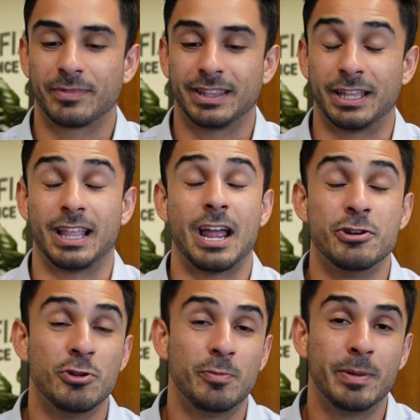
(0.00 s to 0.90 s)
that I
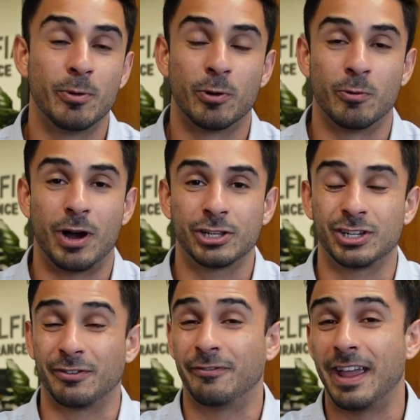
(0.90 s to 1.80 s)
knew people were
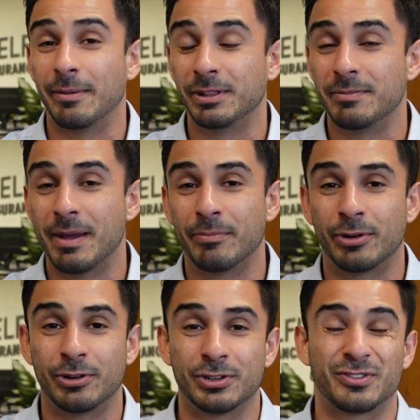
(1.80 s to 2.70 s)
watching, family
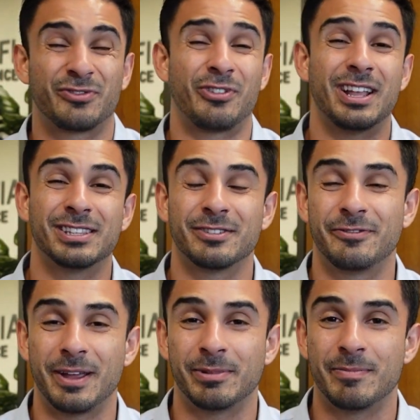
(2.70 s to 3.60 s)
members, friends of
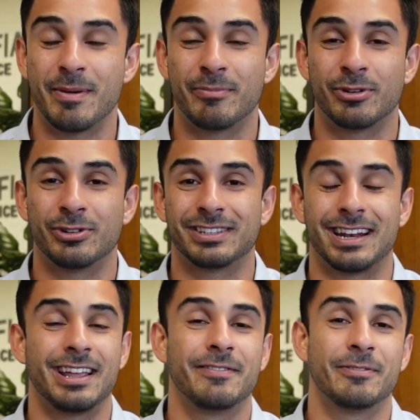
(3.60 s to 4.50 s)
family members,
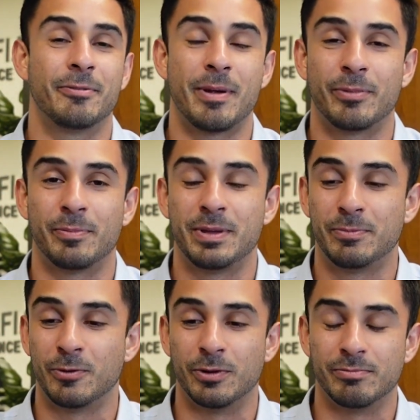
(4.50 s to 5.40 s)
and I even remember
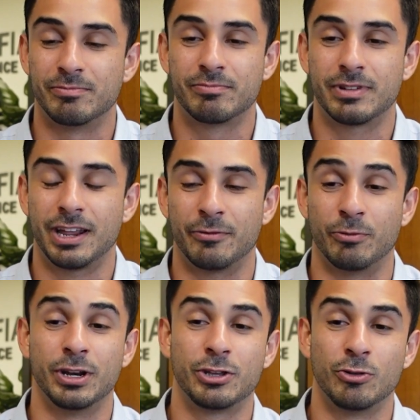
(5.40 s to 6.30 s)
people would kind of
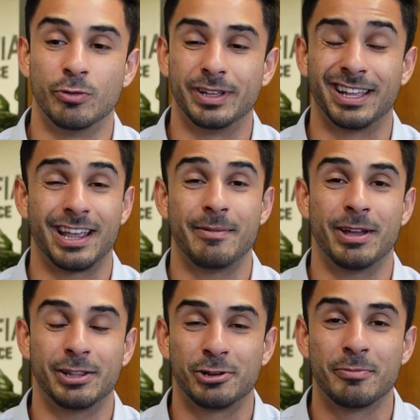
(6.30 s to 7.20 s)
ridicule me like, hey
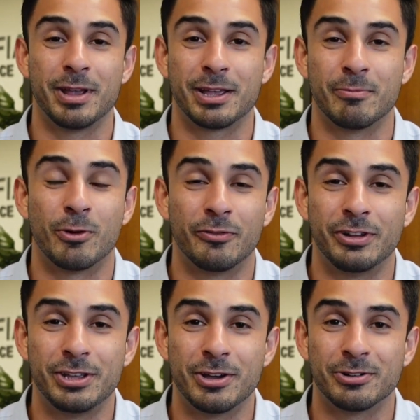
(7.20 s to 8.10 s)
man, like you're making more
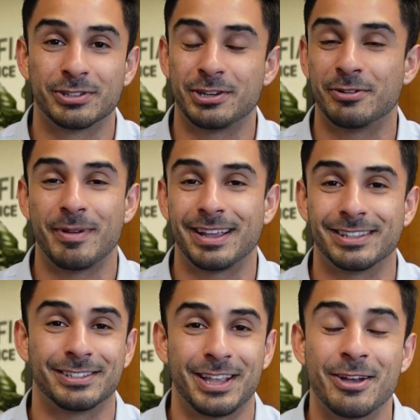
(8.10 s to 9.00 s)
videos than you're making
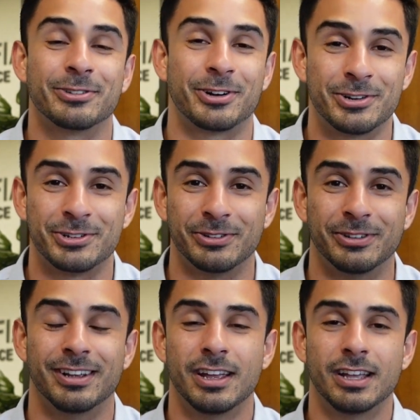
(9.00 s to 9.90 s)
sales, aren't you?
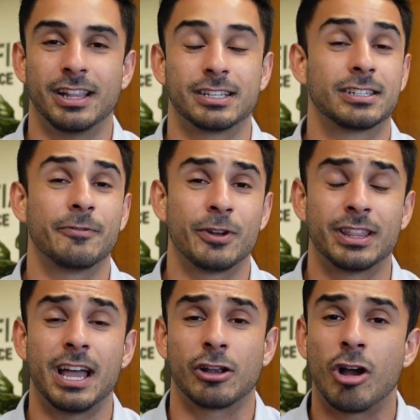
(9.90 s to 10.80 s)
Like stuff like
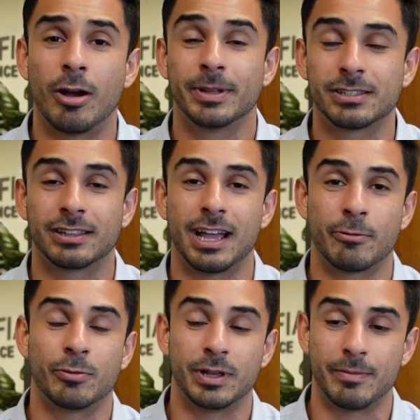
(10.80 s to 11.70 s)
that, comments like that
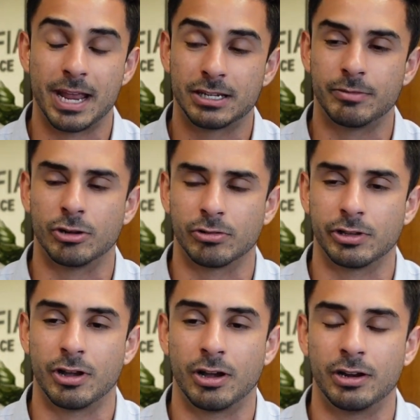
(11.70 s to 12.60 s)
were being made to me
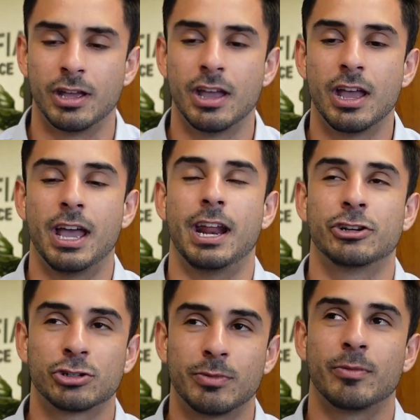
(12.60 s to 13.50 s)
early on. And I
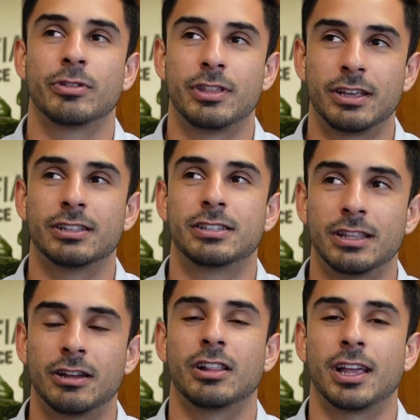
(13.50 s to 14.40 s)
just remember
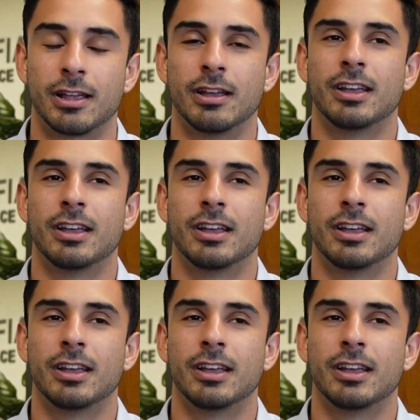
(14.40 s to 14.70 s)
sitting there like,